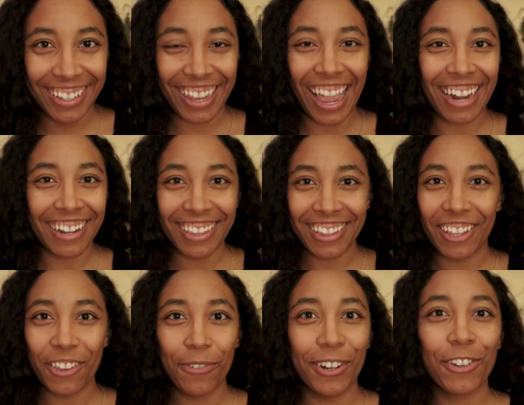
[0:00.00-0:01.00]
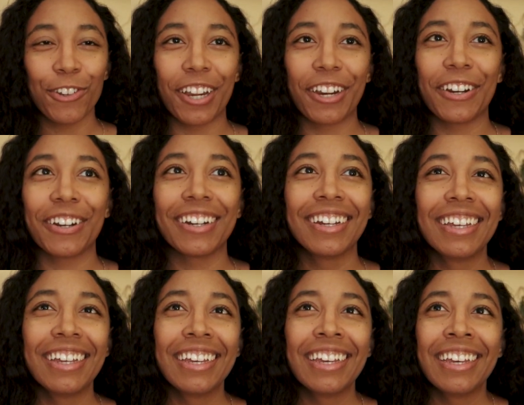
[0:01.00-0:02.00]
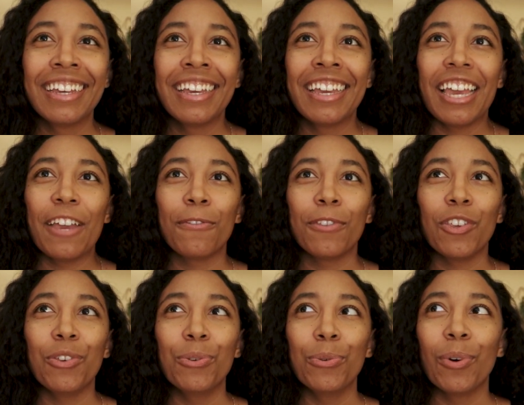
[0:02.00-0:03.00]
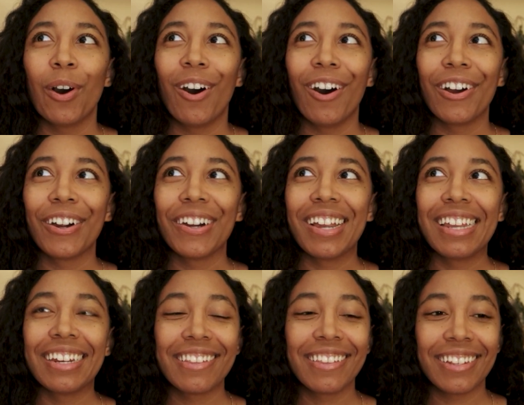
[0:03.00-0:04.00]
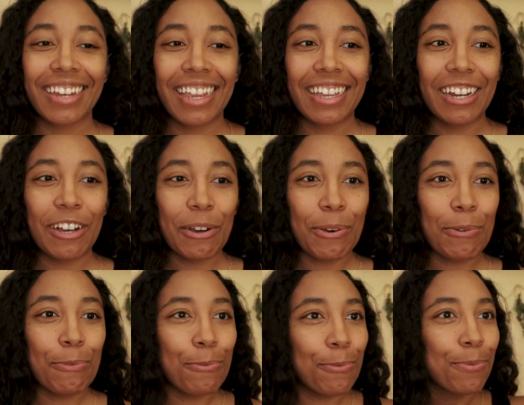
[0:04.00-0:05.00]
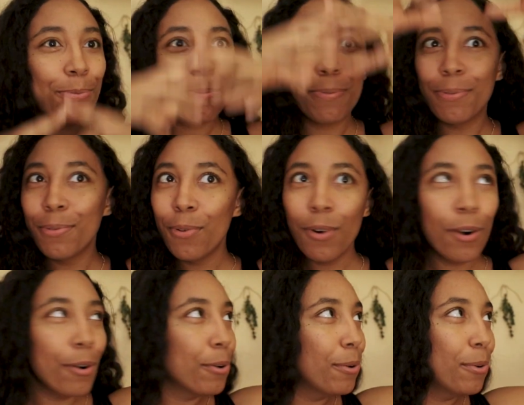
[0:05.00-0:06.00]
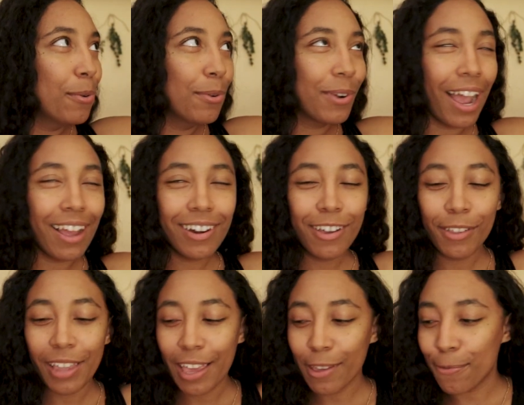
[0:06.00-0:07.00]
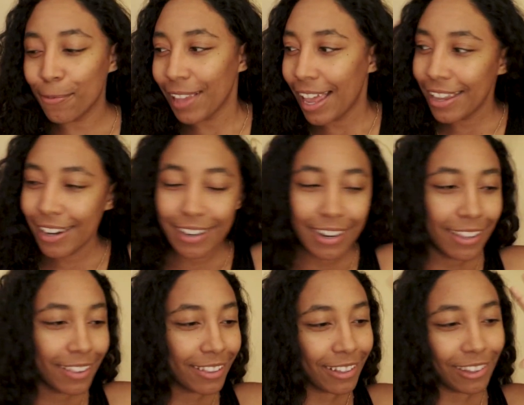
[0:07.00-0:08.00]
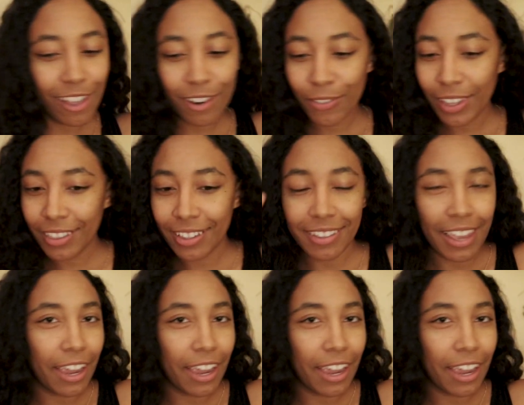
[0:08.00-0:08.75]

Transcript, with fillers: anything that you want to share if you are in a state of kind of like flightiness, a lot of like this